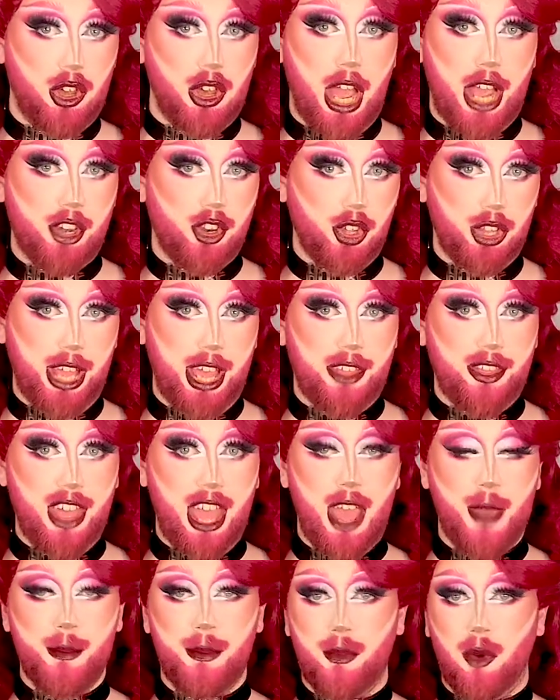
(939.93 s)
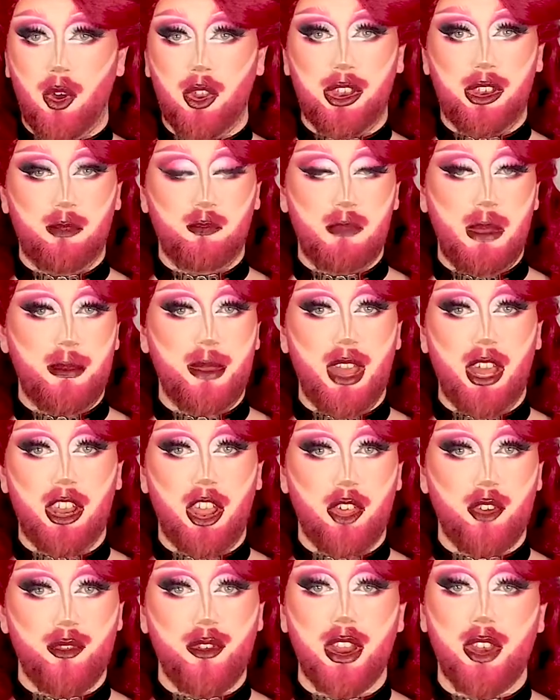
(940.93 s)
I do like them. On maybe
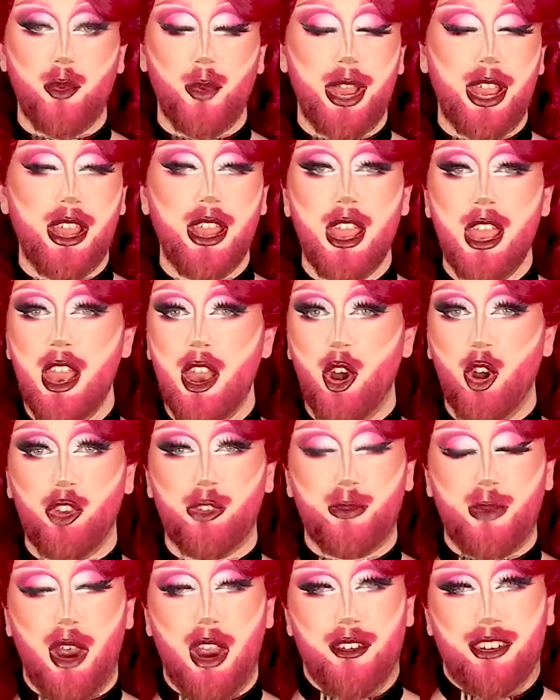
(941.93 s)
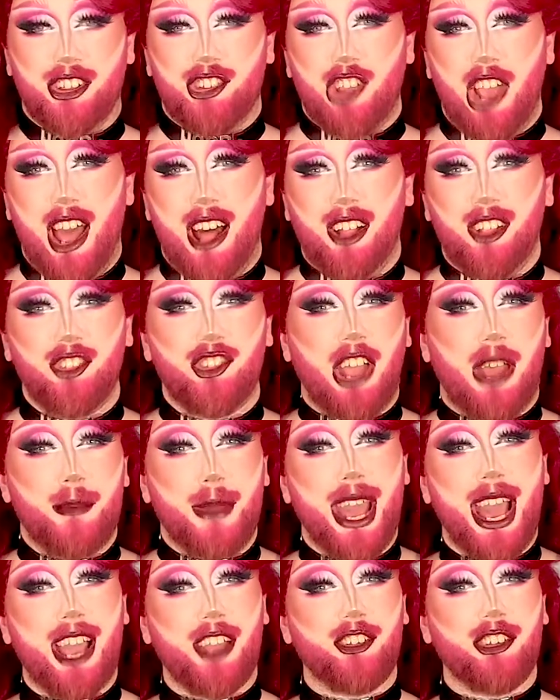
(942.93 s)
another runway was part of a challenge, I may
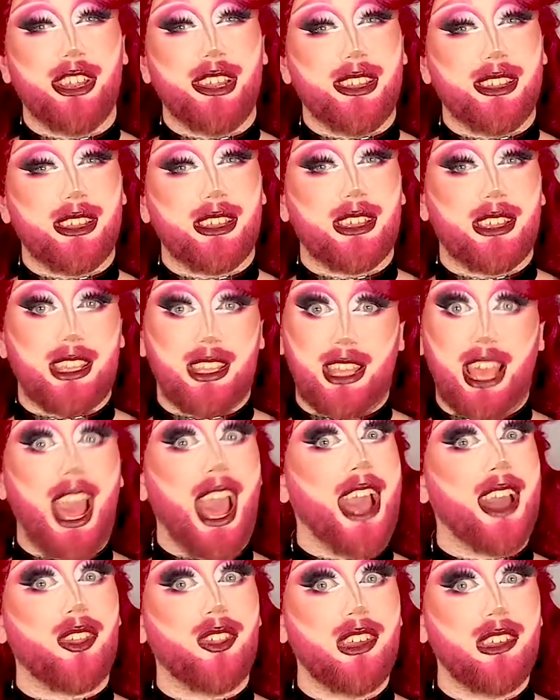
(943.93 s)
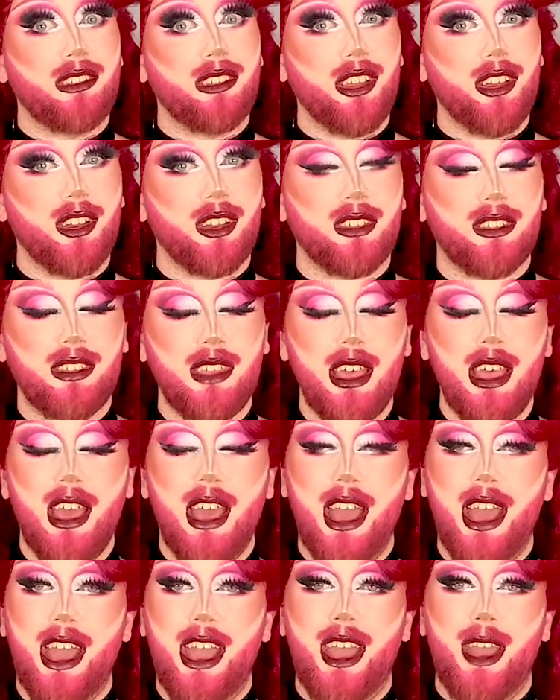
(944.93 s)
actually gag these looks.
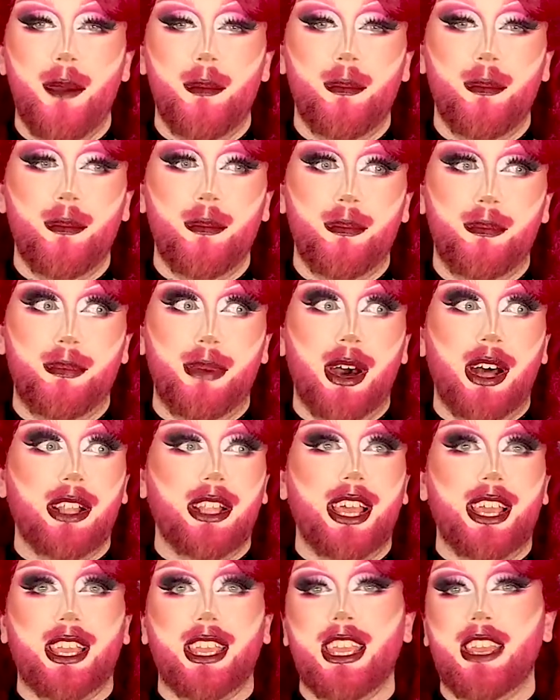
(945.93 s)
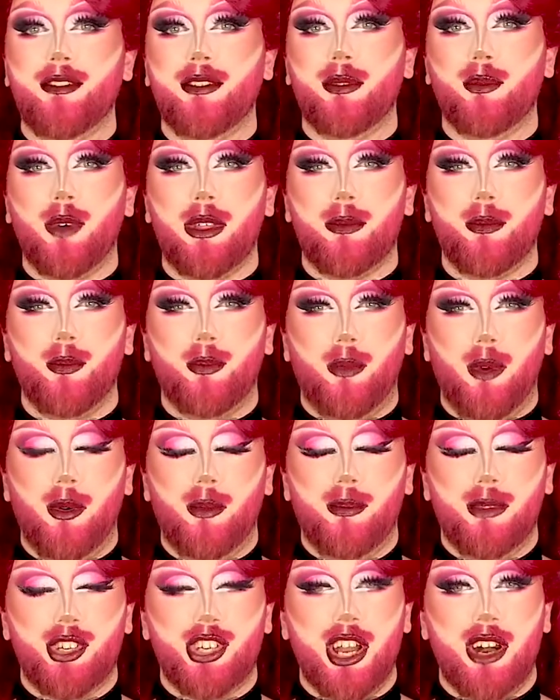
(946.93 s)
But like even with what
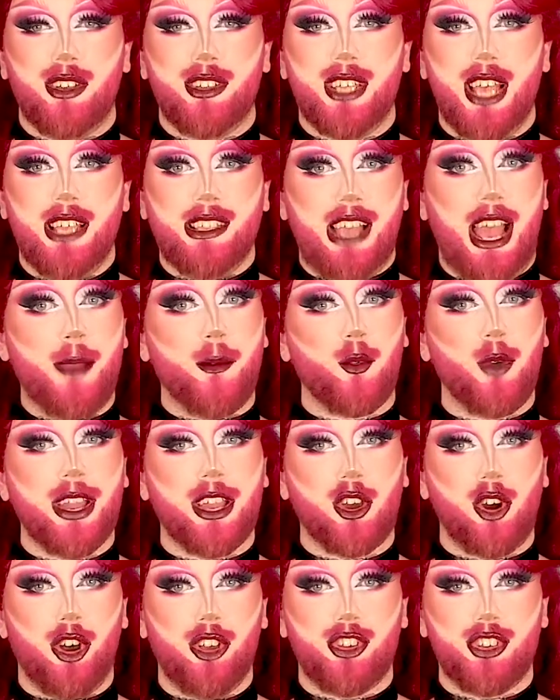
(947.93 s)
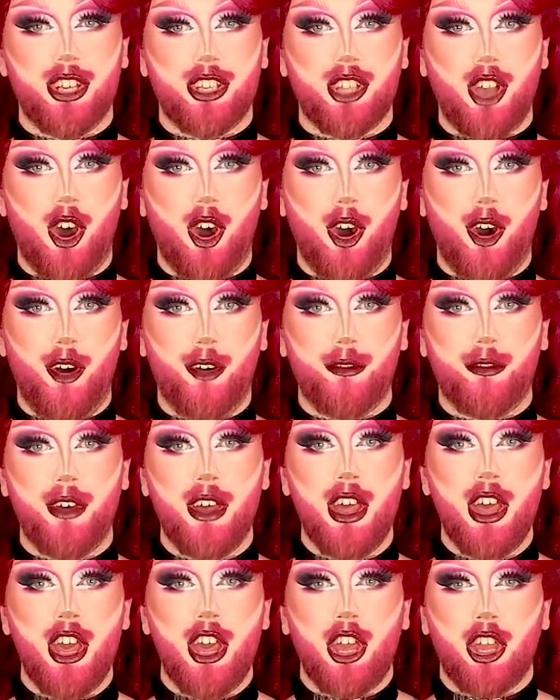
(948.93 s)
Michelle says, I'm quite conscious of
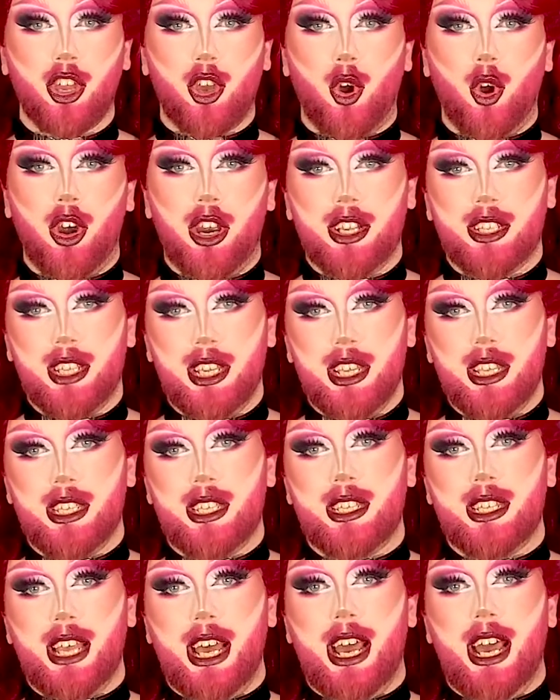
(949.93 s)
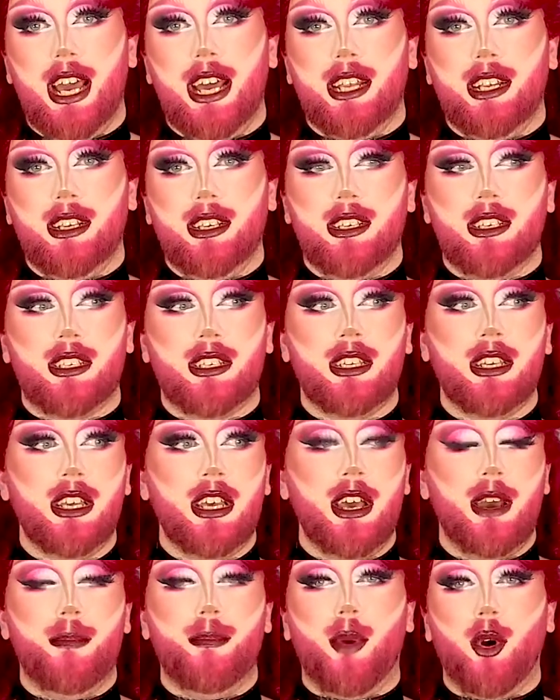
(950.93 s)
corsets and
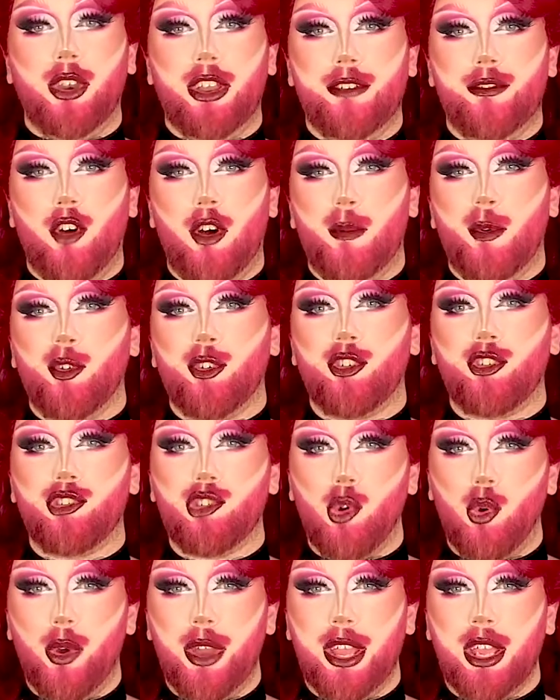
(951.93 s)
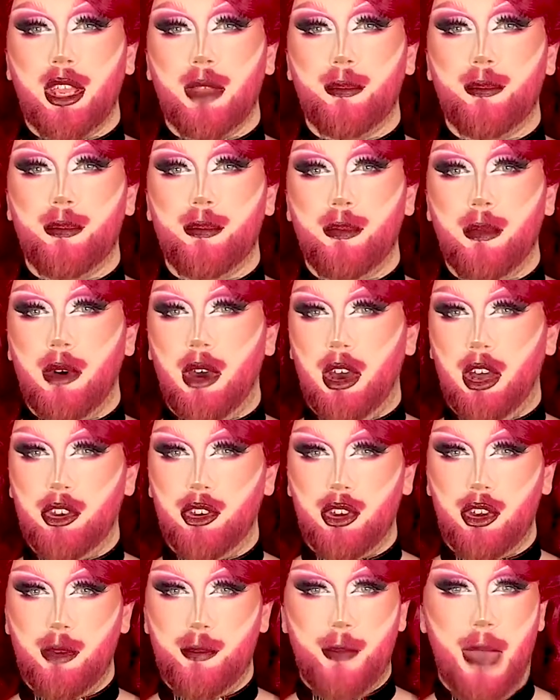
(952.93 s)
body formers showing
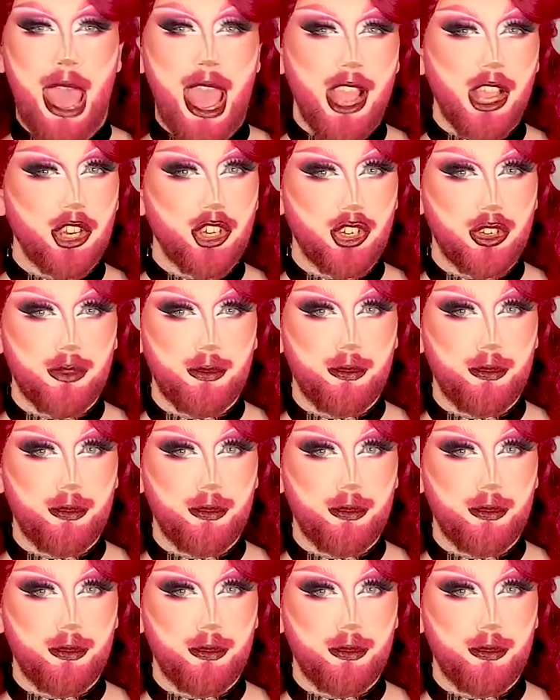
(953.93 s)
under mesh.